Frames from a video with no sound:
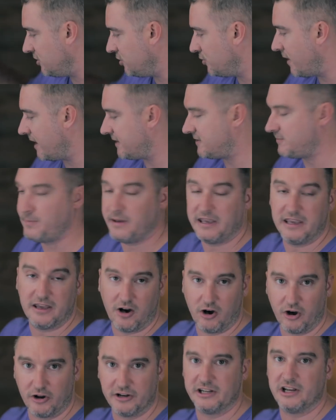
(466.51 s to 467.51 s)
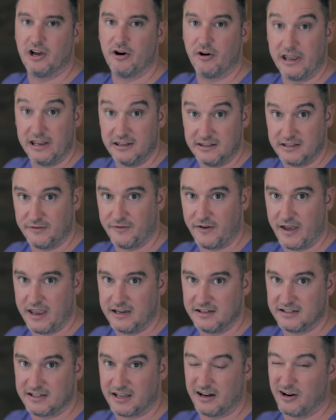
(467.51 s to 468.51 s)
USB audio
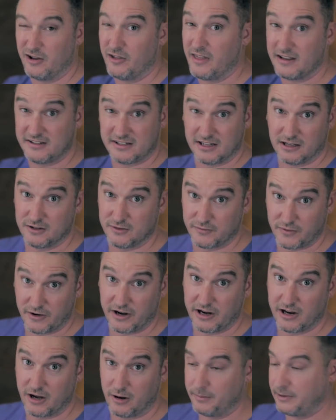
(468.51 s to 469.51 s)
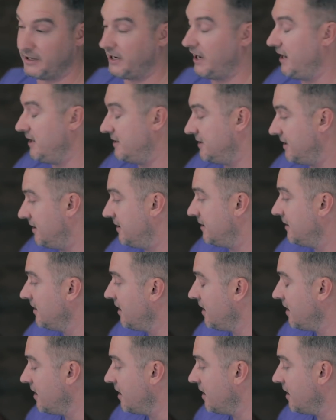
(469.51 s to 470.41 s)
interface. I know that sounds very complicated,